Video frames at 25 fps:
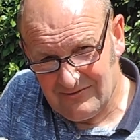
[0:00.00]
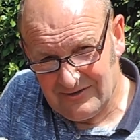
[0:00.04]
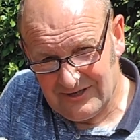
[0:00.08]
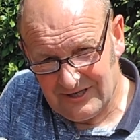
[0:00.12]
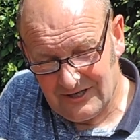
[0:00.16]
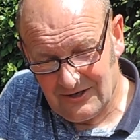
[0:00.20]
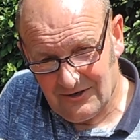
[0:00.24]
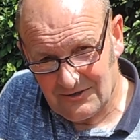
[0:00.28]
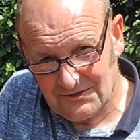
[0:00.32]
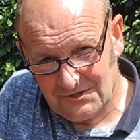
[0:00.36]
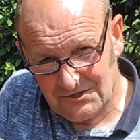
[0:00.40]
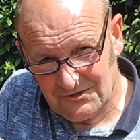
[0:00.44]

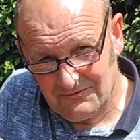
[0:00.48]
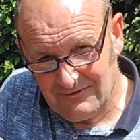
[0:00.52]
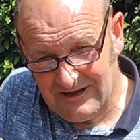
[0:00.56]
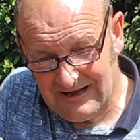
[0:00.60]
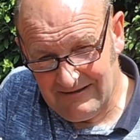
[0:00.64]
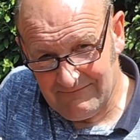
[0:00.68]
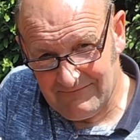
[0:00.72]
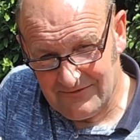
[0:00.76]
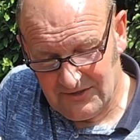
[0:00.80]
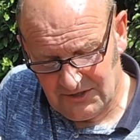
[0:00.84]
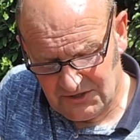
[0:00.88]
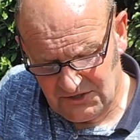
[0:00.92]
only got to
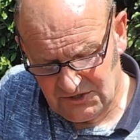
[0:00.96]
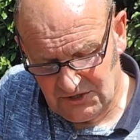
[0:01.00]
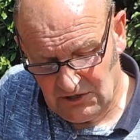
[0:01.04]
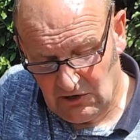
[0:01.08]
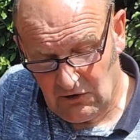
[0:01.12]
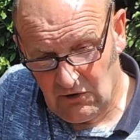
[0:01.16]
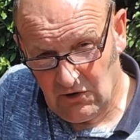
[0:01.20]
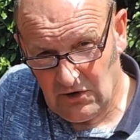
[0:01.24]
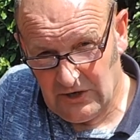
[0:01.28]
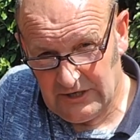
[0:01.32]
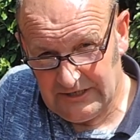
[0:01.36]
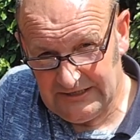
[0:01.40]
have the
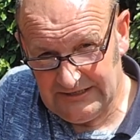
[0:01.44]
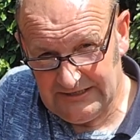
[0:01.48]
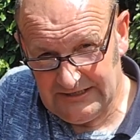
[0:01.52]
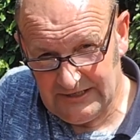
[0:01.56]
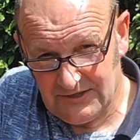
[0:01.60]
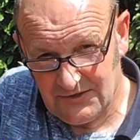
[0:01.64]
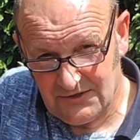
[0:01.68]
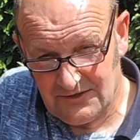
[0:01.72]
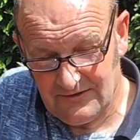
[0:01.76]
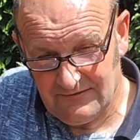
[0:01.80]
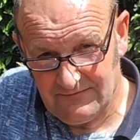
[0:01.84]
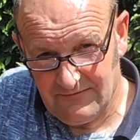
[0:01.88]

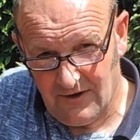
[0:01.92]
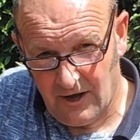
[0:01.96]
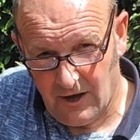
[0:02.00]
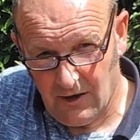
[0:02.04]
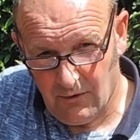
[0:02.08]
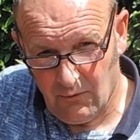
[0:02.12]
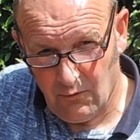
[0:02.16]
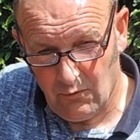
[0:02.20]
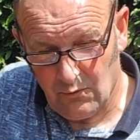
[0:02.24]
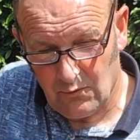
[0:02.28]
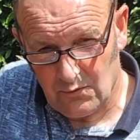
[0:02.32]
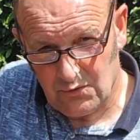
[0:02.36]
tiniest of
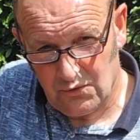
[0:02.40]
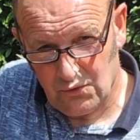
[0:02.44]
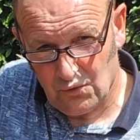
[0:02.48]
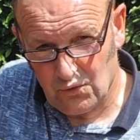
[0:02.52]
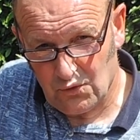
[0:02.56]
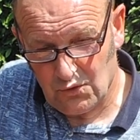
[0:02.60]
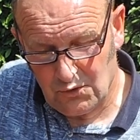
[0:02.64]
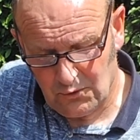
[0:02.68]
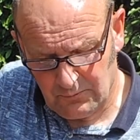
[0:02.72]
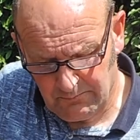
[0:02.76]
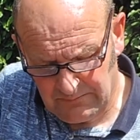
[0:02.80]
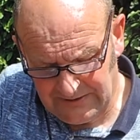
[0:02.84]
holes
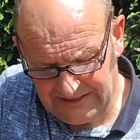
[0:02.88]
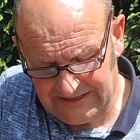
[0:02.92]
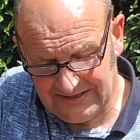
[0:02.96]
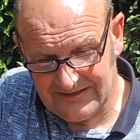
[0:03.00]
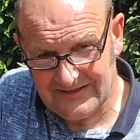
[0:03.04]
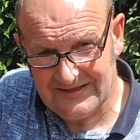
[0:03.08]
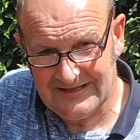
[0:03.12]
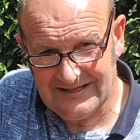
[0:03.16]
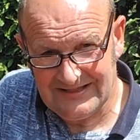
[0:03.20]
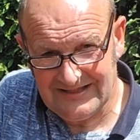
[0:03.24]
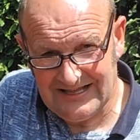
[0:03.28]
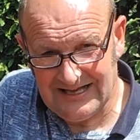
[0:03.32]
or
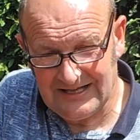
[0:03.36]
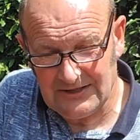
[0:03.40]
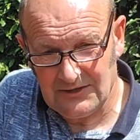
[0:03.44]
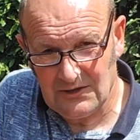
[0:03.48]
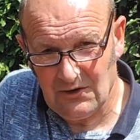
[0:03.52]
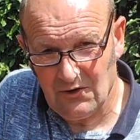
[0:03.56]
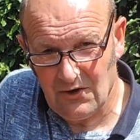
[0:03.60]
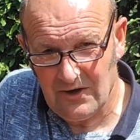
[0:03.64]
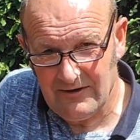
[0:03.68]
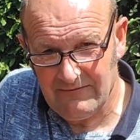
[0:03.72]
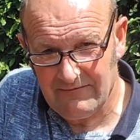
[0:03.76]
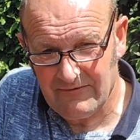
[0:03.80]
splits in
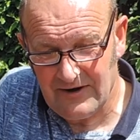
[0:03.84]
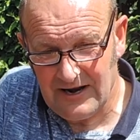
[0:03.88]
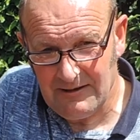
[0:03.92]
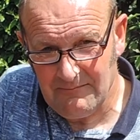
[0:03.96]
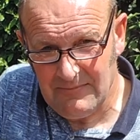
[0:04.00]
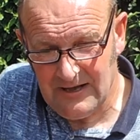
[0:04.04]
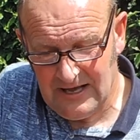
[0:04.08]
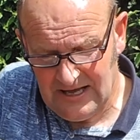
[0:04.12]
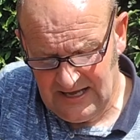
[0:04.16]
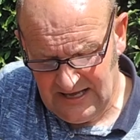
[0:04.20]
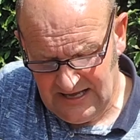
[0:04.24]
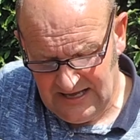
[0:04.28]
that
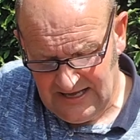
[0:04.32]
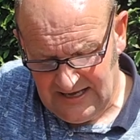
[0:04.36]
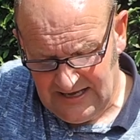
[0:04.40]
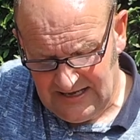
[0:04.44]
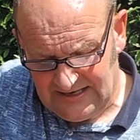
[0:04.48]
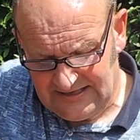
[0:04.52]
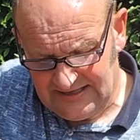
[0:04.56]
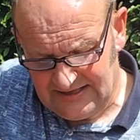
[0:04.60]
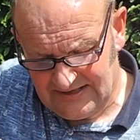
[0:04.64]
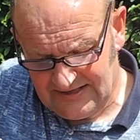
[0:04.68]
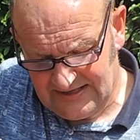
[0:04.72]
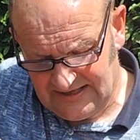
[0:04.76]
diaphragm,
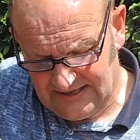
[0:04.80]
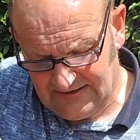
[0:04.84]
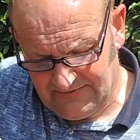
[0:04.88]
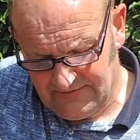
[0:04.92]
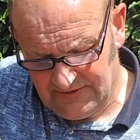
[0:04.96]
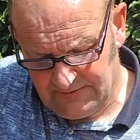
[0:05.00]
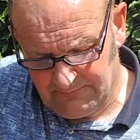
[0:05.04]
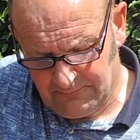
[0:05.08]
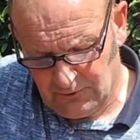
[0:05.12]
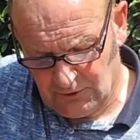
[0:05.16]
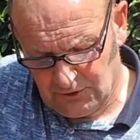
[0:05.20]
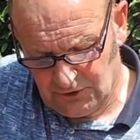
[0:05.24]
and instead
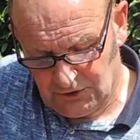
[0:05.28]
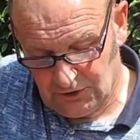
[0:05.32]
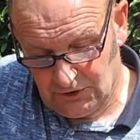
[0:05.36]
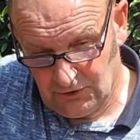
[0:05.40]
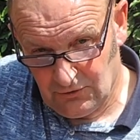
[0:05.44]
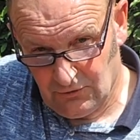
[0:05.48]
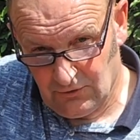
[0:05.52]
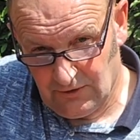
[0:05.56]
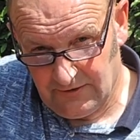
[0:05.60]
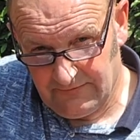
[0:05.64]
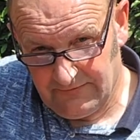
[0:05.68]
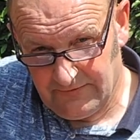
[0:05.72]
of it
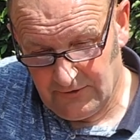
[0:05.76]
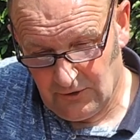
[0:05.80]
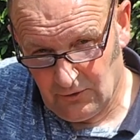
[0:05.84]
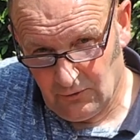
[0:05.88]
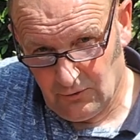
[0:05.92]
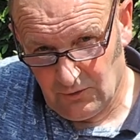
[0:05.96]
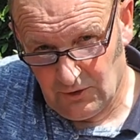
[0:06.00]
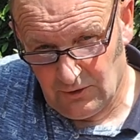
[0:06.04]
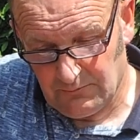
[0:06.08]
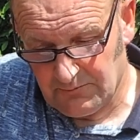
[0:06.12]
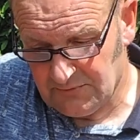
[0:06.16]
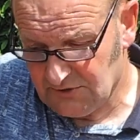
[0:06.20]
pushing all the
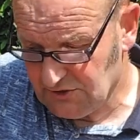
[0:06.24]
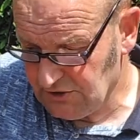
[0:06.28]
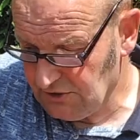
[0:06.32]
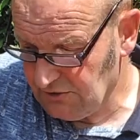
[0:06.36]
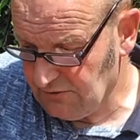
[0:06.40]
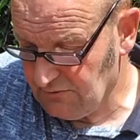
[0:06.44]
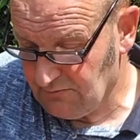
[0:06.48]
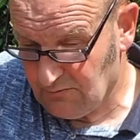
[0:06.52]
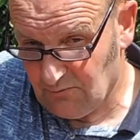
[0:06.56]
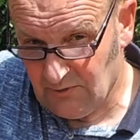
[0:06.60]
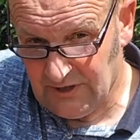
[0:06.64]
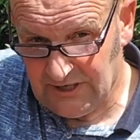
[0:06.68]
fuel up
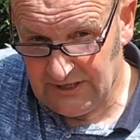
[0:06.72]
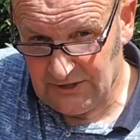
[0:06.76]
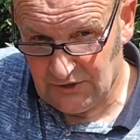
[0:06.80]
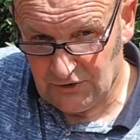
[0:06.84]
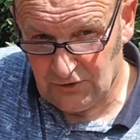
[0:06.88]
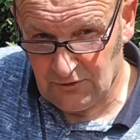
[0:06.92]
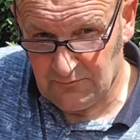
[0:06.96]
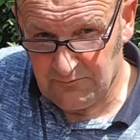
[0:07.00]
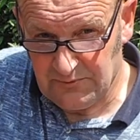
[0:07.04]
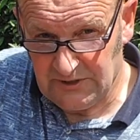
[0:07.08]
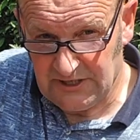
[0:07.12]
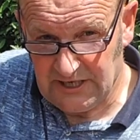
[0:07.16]
to where
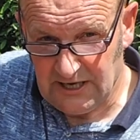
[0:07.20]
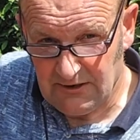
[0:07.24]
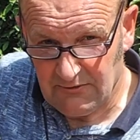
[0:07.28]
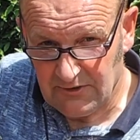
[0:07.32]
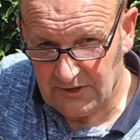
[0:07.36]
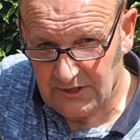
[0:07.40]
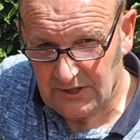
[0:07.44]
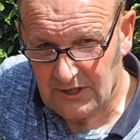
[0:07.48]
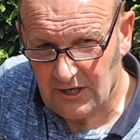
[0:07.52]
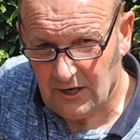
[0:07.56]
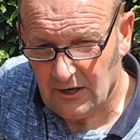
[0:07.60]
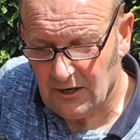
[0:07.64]
it should be
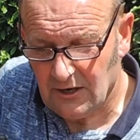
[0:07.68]
going, the